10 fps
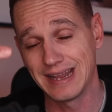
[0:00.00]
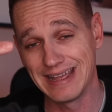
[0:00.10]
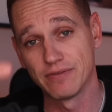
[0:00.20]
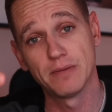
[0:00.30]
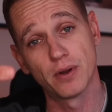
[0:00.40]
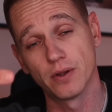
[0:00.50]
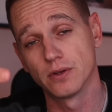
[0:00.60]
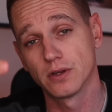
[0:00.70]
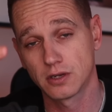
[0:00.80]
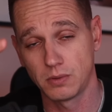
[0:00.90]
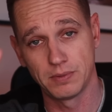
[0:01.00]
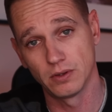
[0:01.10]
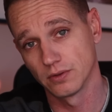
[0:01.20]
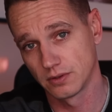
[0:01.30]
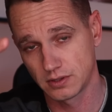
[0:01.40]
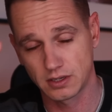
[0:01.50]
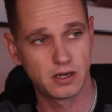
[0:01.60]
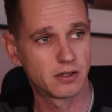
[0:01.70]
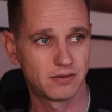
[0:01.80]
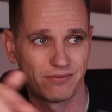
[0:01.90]
Every boat should be built to
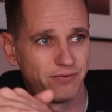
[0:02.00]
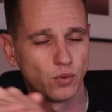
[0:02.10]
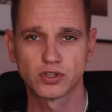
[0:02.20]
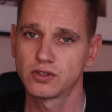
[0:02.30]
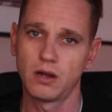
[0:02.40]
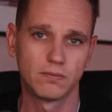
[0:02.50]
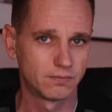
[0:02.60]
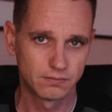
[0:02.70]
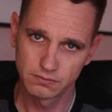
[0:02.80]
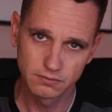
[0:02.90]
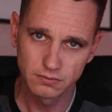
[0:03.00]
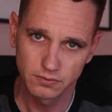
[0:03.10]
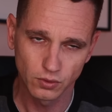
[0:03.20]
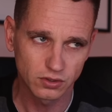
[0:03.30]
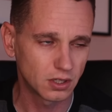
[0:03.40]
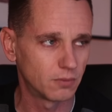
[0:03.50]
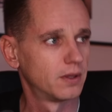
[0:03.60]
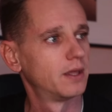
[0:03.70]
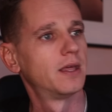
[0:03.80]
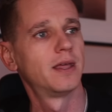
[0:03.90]
class. Full stop. Full stop.
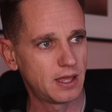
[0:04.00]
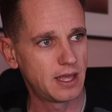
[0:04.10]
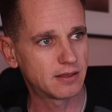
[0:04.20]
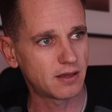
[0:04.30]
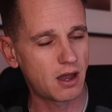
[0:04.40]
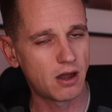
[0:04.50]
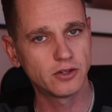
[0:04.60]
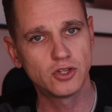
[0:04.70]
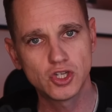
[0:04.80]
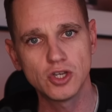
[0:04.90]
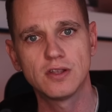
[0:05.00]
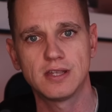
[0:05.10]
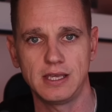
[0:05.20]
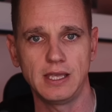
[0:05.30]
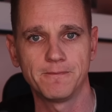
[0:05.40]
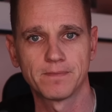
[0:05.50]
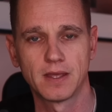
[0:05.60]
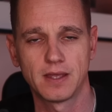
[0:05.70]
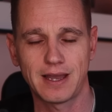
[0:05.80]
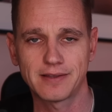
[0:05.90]
It's our duty
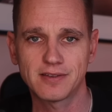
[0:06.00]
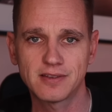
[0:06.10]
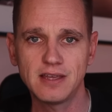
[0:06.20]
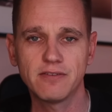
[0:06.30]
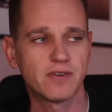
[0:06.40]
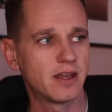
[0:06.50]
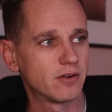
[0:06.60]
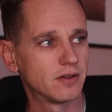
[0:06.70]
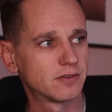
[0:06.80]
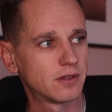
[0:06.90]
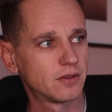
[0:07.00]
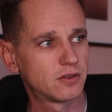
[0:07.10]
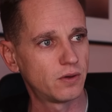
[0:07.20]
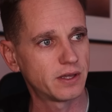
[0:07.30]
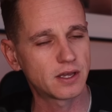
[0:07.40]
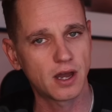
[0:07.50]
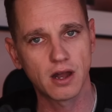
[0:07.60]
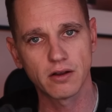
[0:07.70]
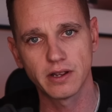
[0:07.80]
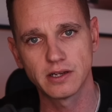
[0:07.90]
as seafarers to
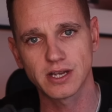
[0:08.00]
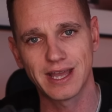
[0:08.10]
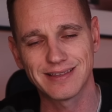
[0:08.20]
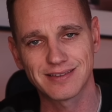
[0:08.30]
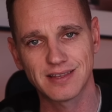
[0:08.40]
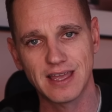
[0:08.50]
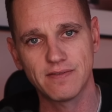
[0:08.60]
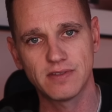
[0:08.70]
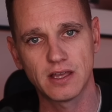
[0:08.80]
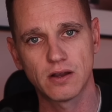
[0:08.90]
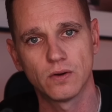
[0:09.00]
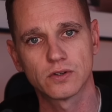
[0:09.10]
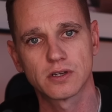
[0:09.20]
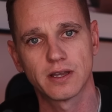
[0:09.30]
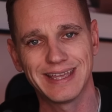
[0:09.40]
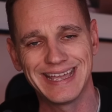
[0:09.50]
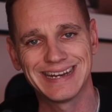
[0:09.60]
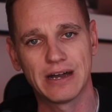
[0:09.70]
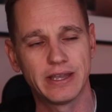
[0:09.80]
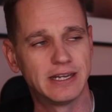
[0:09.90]
encourage a safety culture in
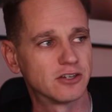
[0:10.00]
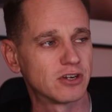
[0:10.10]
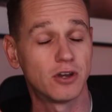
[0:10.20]
our industry,